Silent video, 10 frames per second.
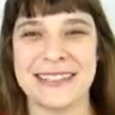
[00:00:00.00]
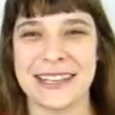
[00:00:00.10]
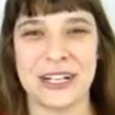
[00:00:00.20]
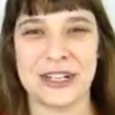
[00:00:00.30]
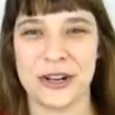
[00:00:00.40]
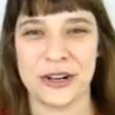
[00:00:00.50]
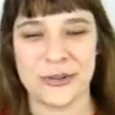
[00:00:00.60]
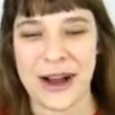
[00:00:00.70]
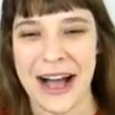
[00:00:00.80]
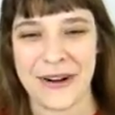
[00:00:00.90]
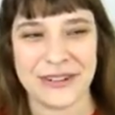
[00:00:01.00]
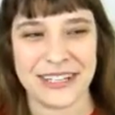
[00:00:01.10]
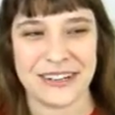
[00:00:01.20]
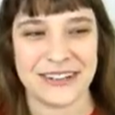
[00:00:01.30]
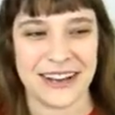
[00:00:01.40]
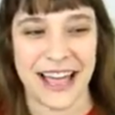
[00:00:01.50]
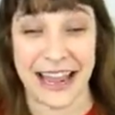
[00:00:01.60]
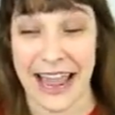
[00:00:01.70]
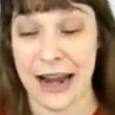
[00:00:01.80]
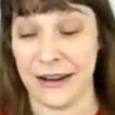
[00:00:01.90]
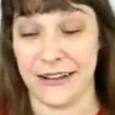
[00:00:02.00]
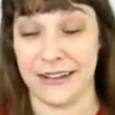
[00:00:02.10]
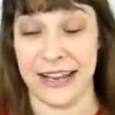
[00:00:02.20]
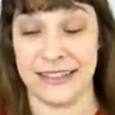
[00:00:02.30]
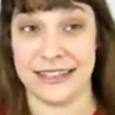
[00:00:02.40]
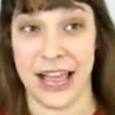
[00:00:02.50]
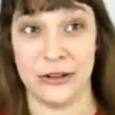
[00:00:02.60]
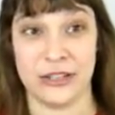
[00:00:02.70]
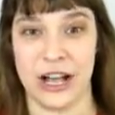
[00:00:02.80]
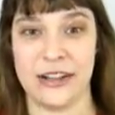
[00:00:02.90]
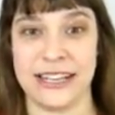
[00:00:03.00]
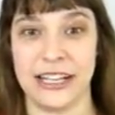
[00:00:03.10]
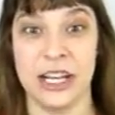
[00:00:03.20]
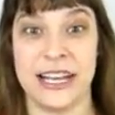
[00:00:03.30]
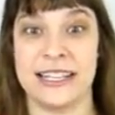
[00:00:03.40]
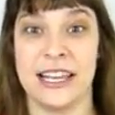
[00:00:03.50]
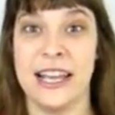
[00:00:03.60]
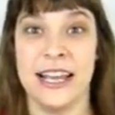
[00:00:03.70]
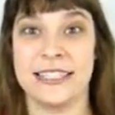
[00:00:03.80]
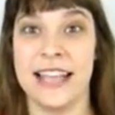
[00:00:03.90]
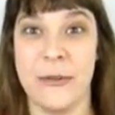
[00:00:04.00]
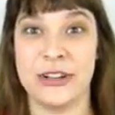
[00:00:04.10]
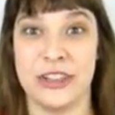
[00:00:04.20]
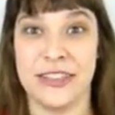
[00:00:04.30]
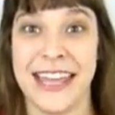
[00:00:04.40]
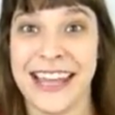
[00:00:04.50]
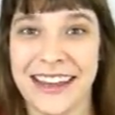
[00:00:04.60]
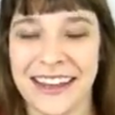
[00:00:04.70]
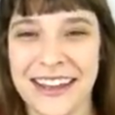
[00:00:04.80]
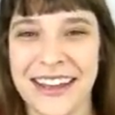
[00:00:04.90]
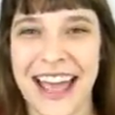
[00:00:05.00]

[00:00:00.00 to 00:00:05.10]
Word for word: is going to turn around and like uh, and tell Chelsea, "Look, it's it's not what you think."